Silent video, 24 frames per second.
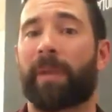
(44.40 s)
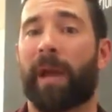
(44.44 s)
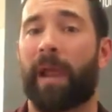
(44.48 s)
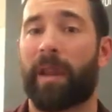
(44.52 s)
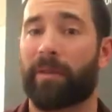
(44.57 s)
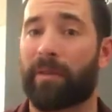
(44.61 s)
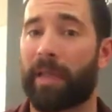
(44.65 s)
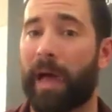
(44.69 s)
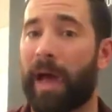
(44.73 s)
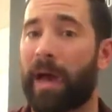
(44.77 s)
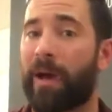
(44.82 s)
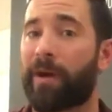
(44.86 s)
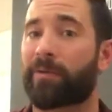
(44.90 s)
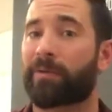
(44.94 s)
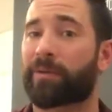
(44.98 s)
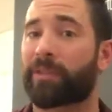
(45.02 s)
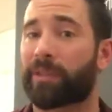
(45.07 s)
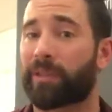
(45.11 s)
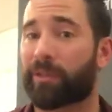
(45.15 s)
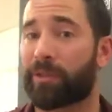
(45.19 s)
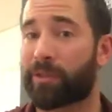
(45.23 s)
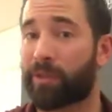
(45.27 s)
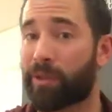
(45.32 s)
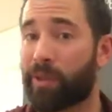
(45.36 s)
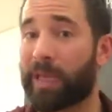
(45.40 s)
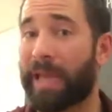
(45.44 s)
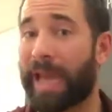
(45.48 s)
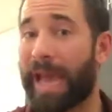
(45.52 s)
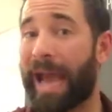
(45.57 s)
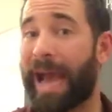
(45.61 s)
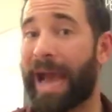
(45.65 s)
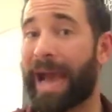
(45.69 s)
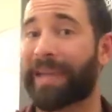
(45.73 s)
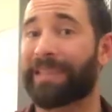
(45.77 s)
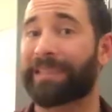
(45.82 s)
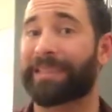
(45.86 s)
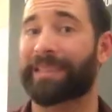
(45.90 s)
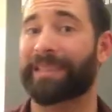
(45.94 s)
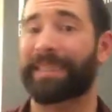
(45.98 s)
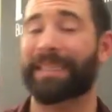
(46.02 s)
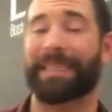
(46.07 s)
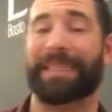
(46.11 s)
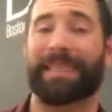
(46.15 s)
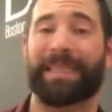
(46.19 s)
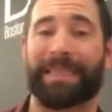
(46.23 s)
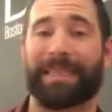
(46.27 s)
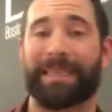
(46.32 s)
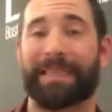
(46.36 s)
and allow to look at
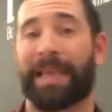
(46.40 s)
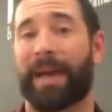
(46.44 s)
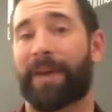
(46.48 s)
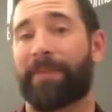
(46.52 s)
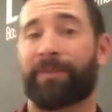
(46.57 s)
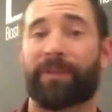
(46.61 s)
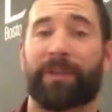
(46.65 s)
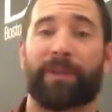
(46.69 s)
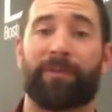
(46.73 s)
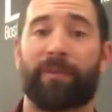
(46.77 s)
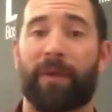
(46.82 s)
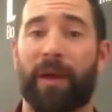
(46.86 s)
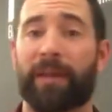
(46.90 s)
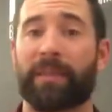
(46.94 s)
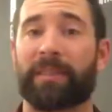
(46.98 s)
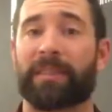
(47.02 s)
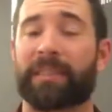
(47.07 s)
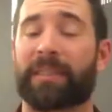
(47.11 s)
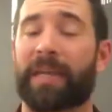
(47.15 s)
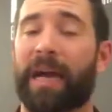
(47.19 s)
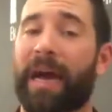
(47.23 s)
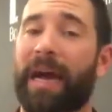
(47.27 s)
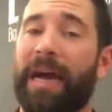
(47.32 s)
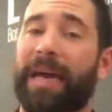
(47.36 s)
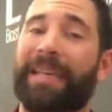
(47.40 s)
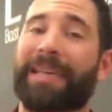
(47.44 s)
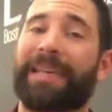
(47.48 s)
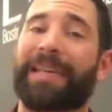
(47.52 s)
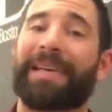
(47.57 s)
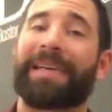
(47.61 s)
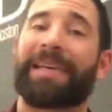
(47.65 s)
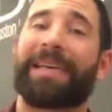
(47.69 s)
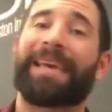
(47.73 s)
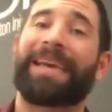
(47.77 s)
left and right side